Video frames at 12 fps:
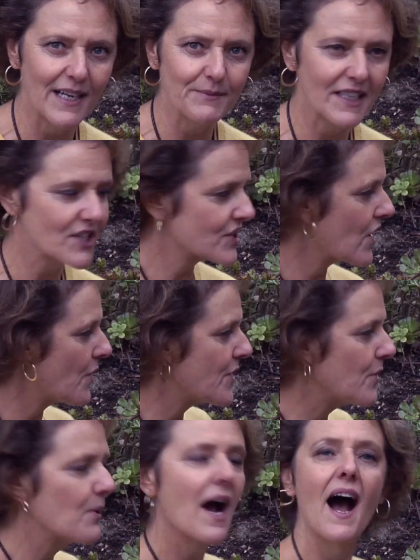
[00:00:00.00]
I'm going to show
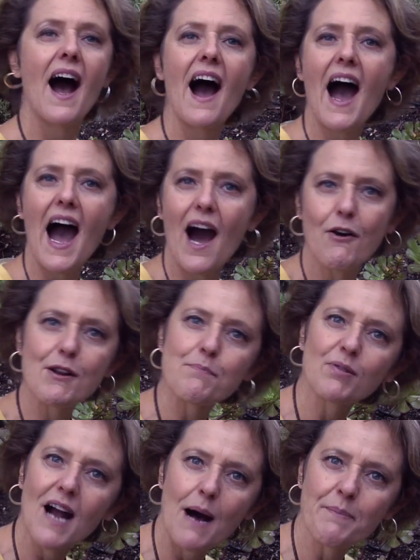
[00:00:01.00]
you how to
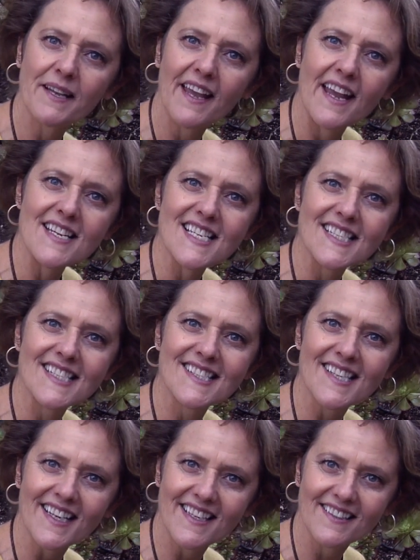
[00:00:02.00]
propagate
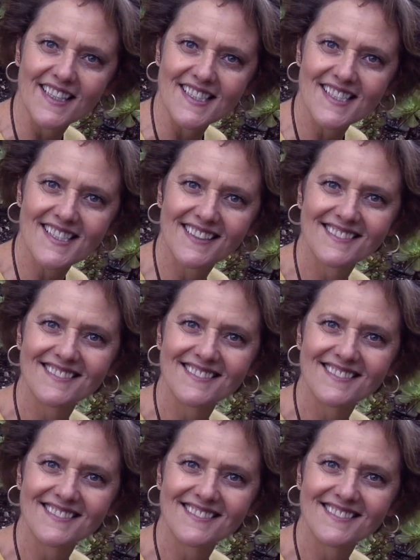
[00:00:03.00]
succulents.